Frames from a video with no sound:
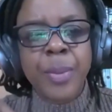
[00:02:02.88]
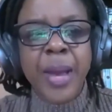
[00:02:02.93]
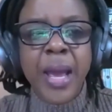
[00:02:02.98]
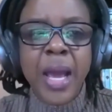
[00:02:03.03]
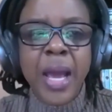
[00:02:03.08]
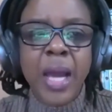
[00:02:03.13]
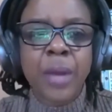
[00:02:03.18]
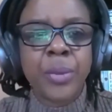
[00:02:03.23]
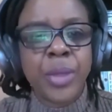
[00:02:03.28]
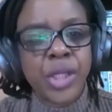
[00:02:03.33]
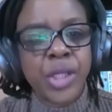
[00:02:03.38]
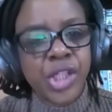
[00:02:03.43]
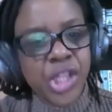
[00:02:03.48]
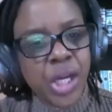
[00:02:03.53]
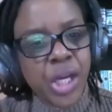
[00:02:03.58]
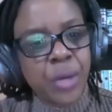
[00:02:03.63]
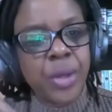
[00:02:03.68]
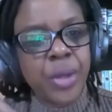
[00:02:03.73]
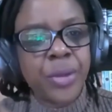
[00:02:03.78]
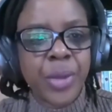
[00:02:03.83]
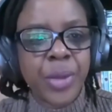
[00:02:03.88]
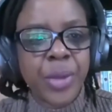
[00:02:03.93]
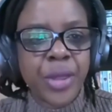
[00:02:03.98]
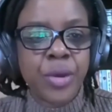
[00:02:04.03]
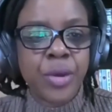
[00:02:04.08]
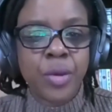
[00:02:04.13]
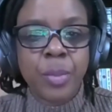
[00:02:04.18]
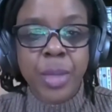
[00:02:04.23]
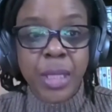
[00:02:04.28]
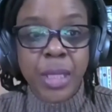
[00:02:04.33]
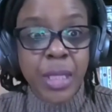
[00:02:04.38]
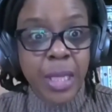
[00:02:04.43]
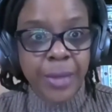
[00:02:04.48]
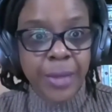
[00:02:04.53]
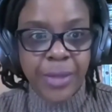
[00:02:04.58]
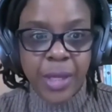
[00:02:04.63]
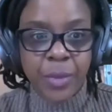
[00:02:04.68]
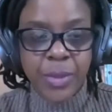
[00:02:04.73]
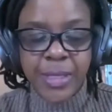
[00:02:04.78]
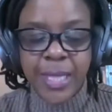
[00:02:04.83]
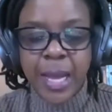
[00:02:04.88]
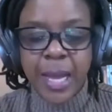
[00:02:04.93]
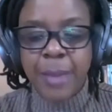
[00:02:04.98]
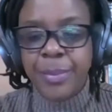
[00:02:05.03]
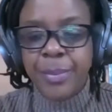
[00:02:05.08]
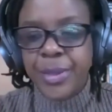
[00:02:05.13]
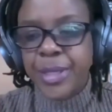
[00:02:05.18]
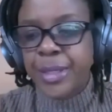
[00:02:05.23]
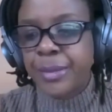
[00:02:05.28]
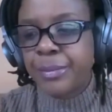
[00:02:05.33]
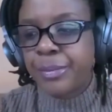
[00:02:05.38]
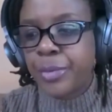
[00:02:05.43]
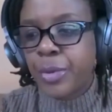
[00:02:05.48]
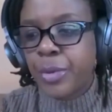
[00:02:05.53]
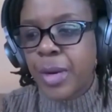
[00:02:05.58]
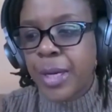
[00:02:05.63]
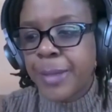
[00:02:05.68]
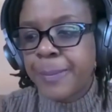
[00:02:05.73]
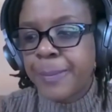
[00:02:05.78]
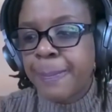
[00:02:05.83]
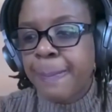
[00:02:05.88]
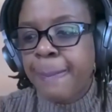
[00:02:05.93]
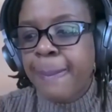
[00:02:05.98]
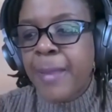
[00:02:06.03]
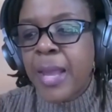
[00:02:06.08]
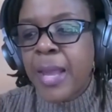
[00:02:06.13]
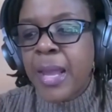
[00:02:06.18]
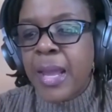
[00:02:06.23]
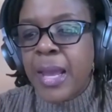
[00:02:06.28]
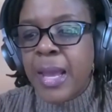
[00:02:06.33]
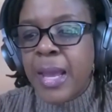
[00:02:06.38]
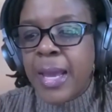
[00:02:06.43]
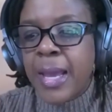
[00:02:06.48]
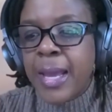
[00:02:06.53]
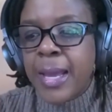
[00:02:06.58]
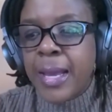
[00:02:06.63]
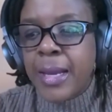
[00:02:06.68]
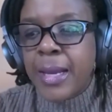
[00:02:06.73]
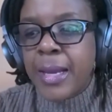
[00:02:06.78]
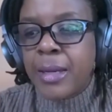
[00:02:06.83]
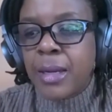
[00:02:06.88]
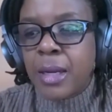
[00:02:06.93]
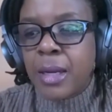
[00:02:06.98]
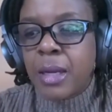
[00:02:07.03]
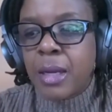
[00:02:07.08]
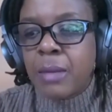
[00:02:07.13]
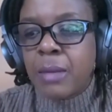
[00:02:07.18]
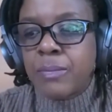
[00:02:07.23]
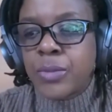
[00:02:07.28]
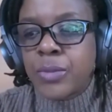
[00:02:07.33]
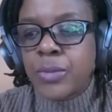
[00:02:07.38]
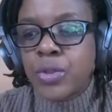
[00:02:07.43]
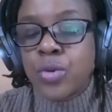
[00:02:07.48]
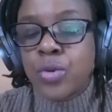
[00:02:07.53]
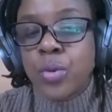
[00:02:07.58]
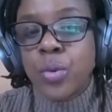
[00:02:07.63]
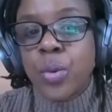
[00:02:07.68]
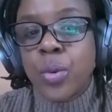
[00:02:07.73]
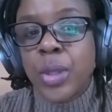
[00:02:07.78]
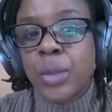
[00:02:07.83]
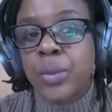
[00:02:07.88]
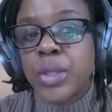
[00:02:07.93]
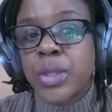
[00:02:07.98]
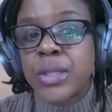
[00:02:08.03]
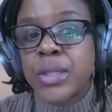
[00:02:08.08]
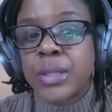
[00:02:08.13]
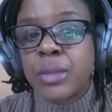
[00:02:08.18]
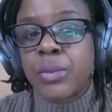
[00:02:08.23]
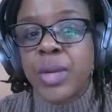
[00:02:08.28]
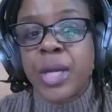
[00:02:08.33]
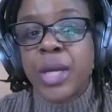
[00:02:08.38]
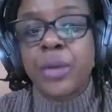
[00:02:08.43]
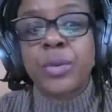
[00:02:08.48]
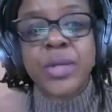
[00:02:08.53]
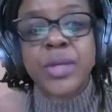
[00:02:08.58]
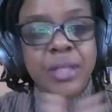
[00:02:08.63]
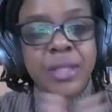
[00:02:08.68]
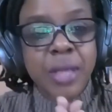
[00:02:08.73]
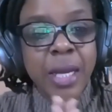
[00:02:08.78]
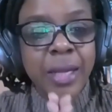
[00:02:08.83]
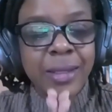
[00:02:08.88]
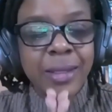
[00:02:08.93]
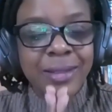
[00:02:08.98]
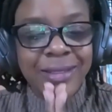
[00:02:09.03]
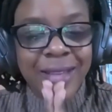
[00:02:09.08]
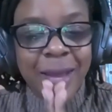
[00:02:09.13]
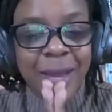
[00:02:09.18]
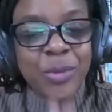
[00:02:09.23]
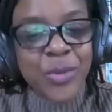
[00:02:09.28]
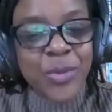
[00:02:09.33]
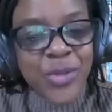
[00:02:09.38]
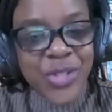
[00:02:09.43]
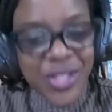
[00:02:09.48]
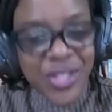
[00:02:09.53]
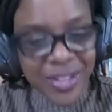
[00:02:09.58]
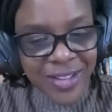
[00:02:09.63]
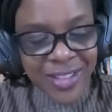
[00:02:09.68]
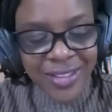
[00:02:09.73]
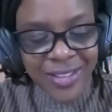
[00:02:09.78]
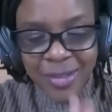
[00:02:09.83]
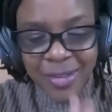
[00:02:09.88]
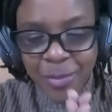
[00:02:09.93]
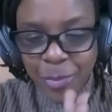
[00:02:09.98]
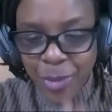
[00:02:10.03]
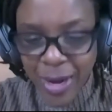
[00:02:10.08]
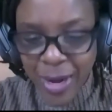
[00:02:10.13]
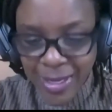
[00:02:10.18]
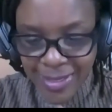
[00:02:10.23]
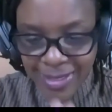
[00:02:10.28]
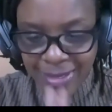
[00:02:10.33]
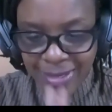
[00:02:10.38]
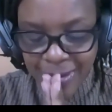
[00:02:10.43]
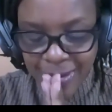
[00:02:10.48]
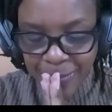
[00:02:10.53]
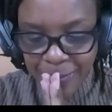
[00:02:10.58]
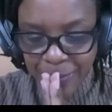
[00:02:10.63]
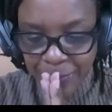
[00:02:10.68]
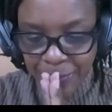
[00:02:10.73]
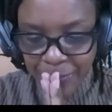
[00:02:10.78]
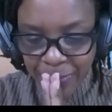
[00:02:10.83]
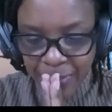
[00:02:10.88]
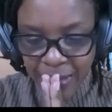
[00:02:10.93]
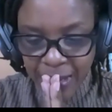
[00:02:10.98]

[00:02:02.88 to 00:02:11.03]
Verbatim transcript: you back. We'll check on with you, but nothing was happening, right? And um, so it was when it was time to start practicum.